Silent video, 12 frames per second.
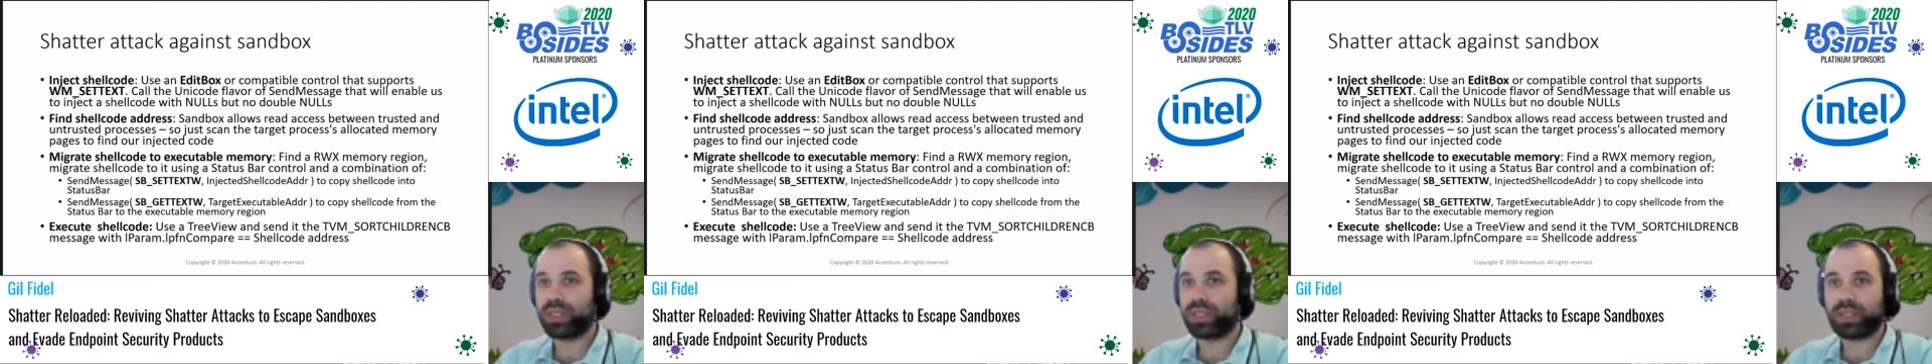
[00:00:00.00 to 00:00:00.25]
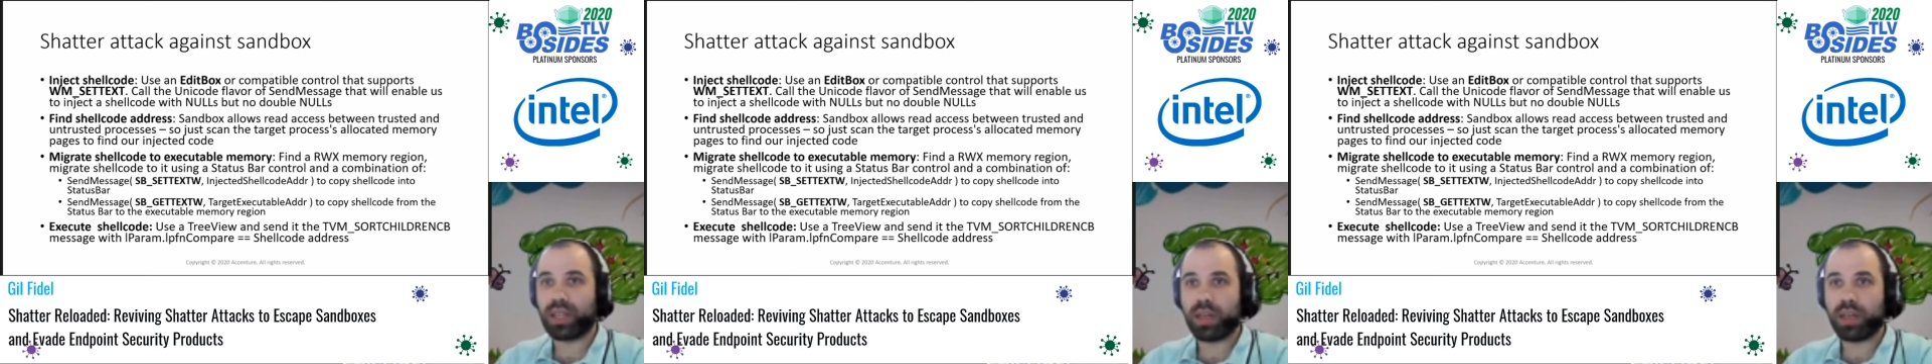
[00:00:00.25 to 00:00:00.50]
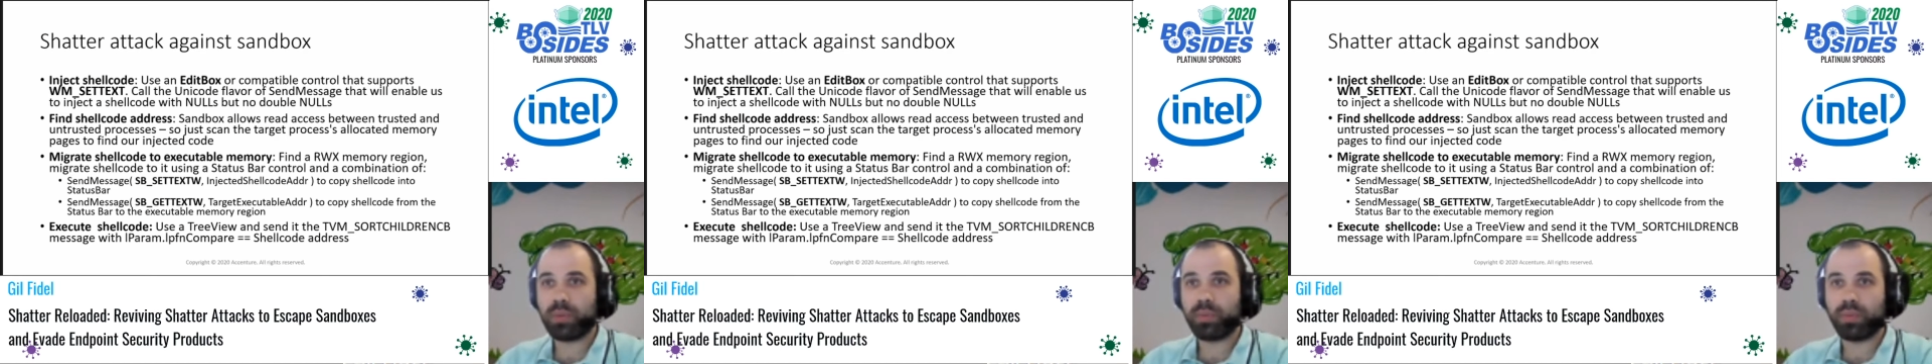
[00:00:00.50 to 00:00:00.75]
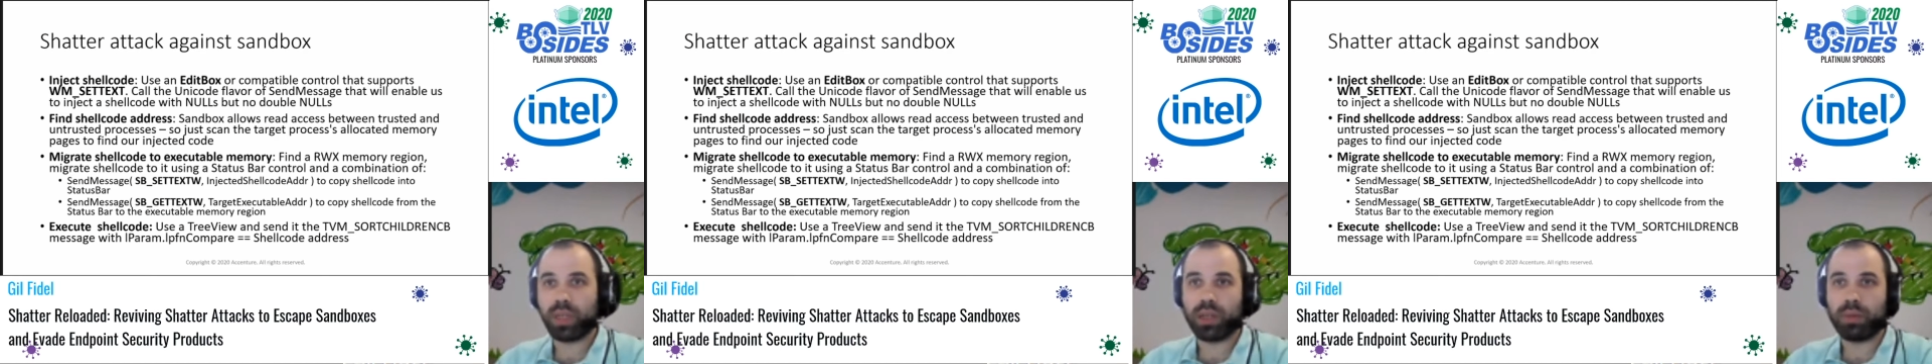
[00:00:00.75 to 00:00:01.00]
same
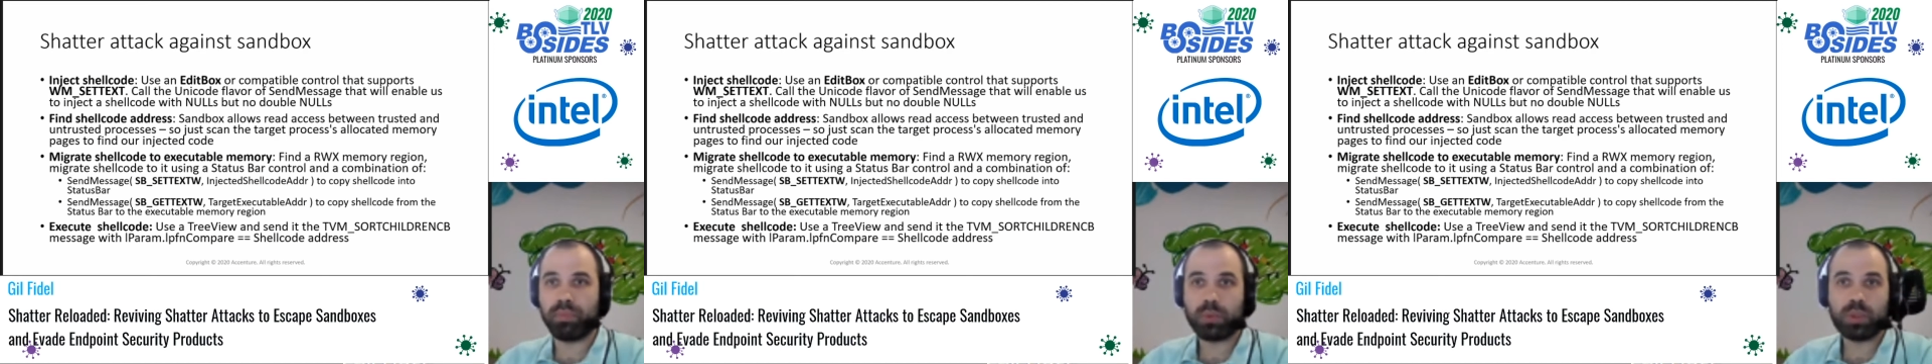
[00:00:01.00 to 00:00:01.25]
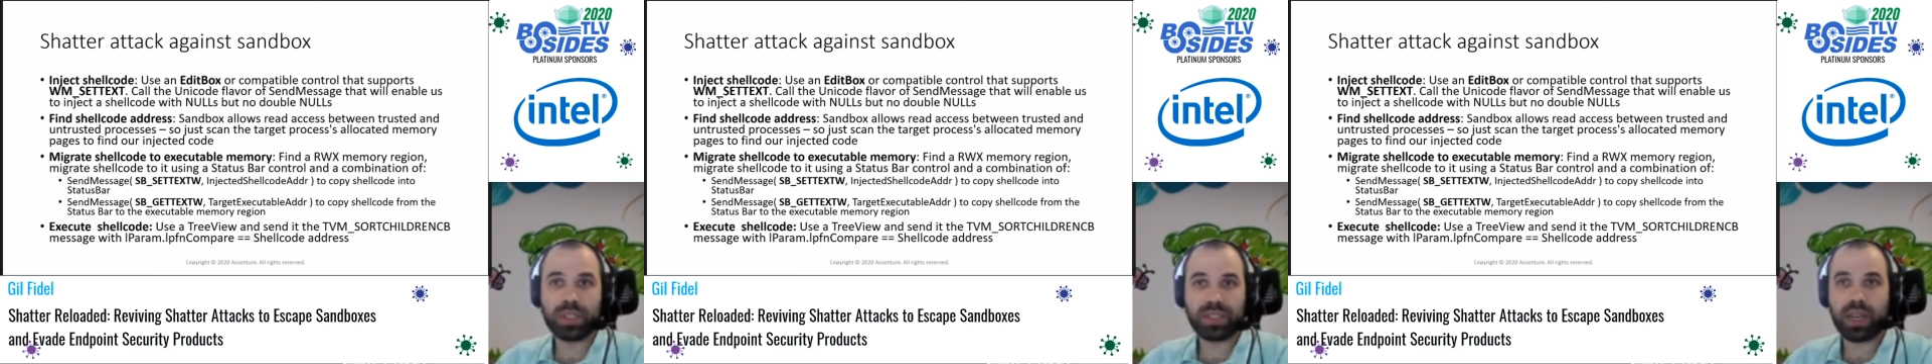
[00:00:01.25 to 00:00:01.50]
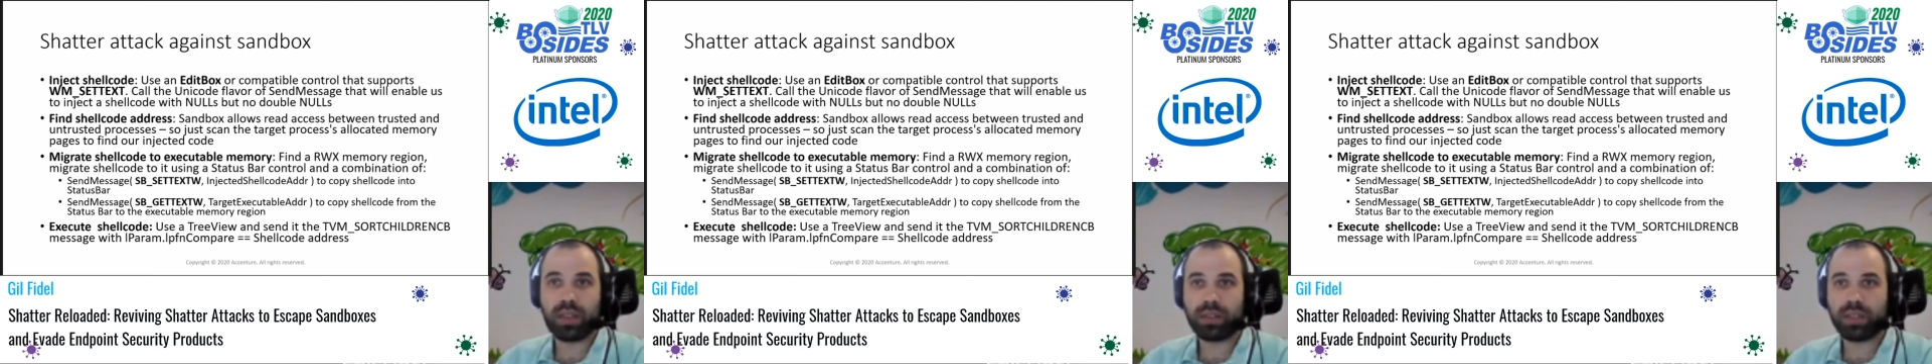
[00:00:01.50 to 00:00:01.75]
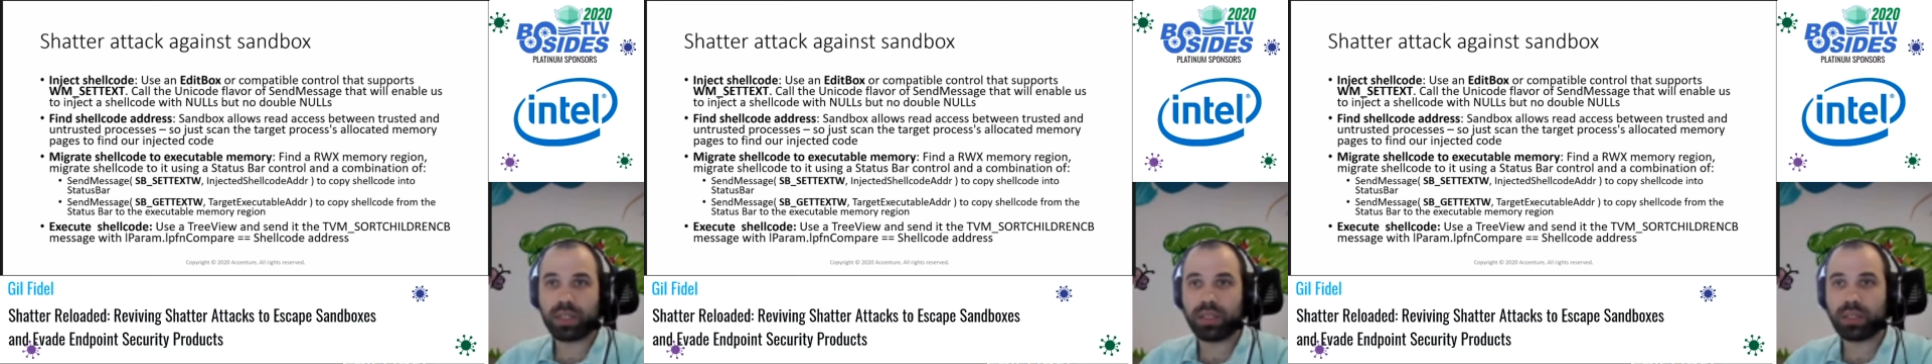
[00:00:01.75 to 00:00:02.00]
memory scanning
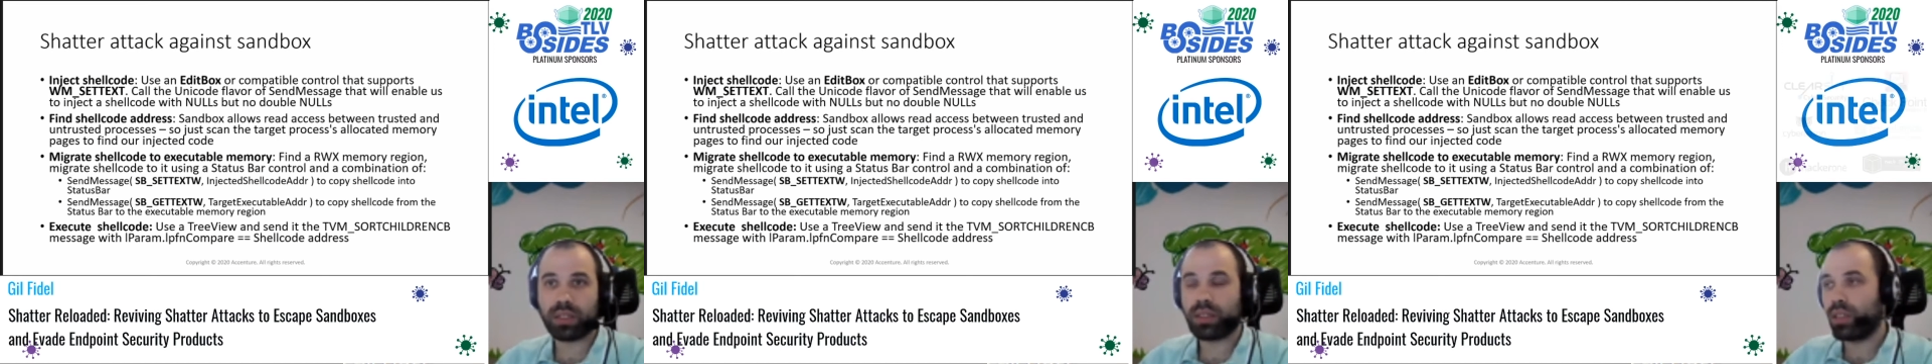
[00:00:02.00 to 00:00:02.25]
technique